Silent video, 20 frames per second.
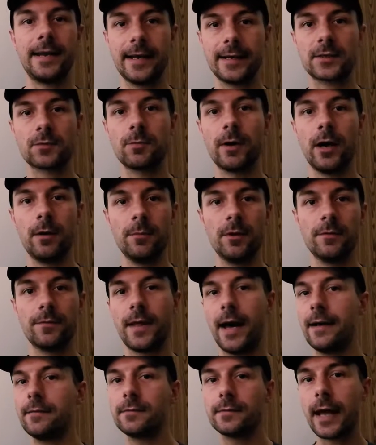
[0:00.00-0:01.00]
next realm of
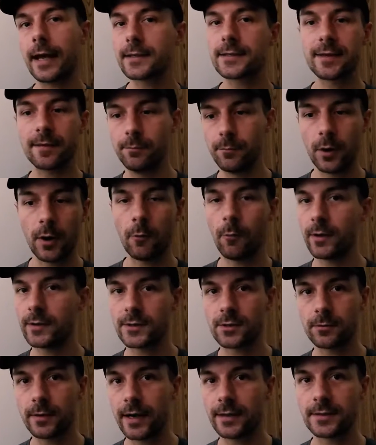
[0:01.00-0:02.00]
that 7.1
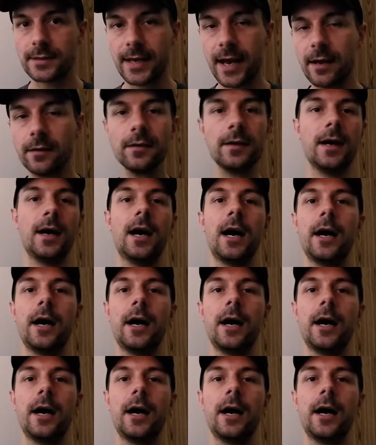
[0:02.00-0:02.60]
surround sound,